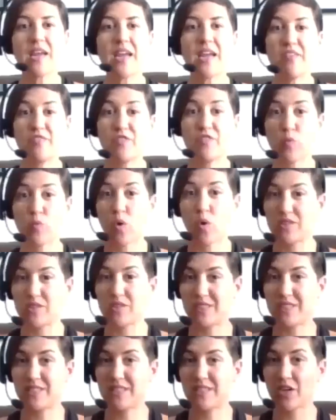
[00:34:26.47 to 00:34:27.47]
If you want
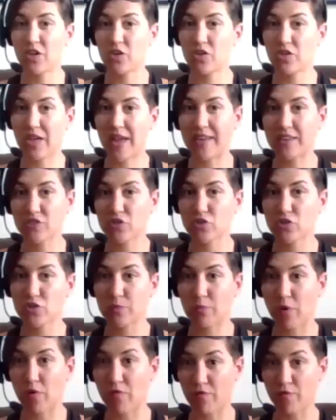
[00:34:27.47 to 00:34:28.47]
detailed answers
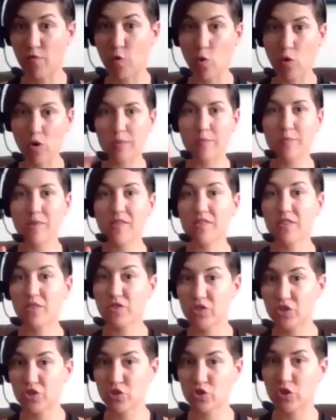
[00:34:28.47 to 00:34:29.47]
about form, there's
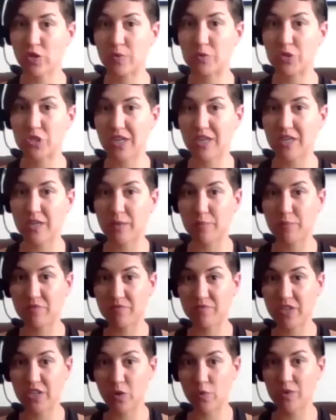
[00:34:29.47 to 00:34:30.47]
a description and a
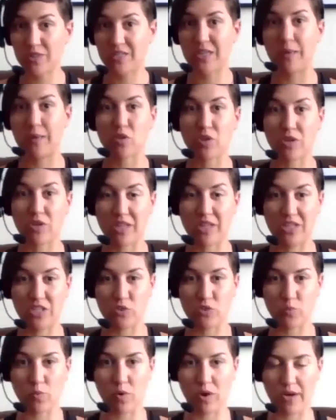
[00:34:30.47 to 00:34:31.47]
video with tips on
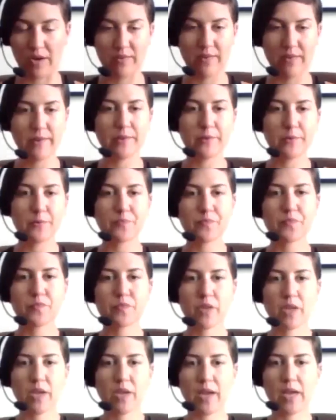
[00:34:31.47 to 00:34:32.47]
each one.
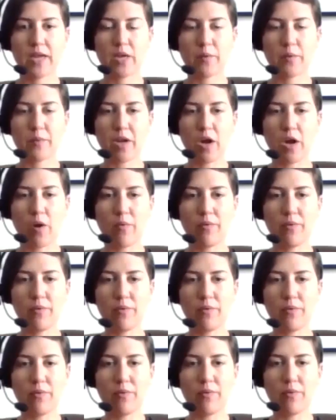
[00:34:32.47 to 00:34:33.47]
Okay, here we go.
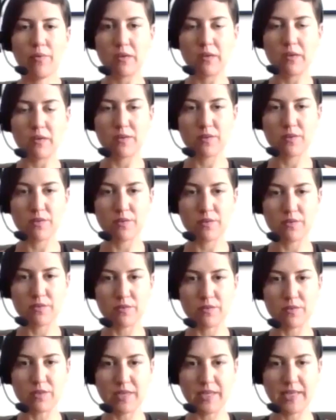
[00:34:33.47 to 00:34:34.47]

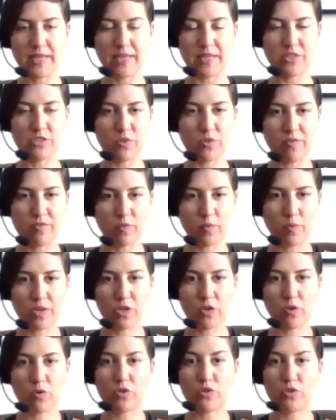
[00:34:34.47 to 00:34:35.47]
In case you ever want to
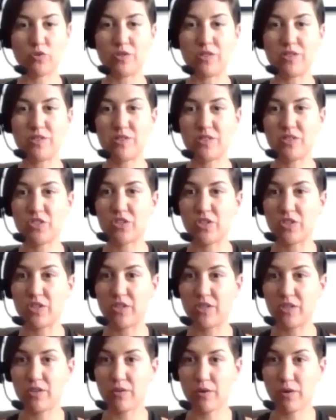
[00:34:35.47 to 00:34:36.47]
go and do these
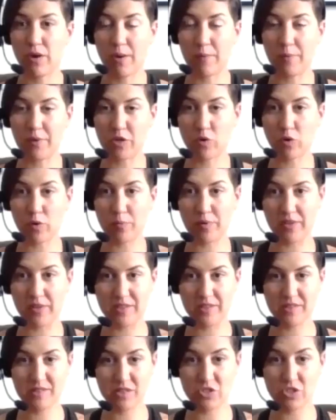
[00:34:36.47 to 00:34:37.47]
incorporate
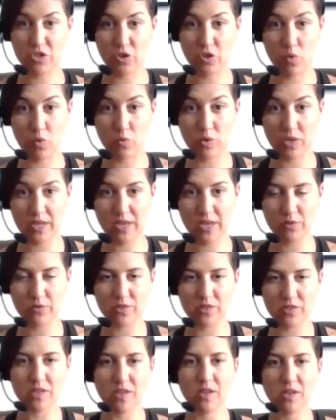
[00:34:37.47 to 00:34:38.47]
these into your own
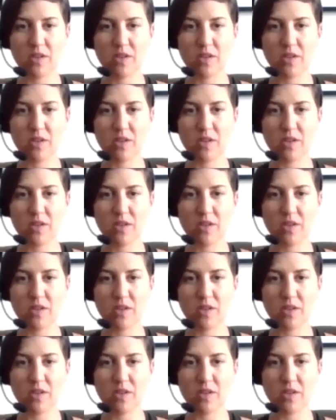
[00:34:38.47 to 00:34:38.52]
workouts.